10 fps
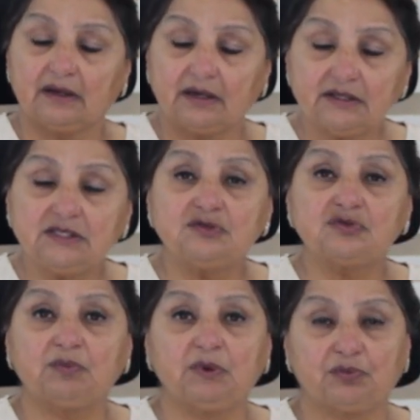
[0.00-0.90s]

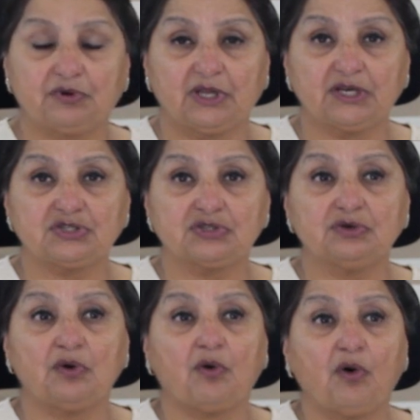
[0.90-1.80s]
considerable
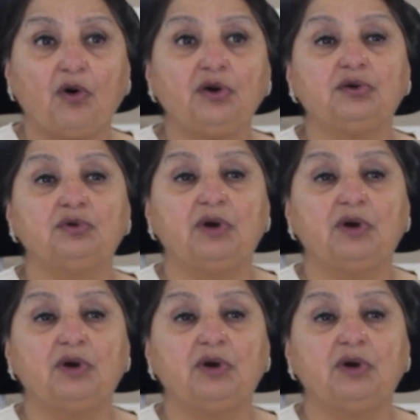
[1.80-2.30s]
protection or you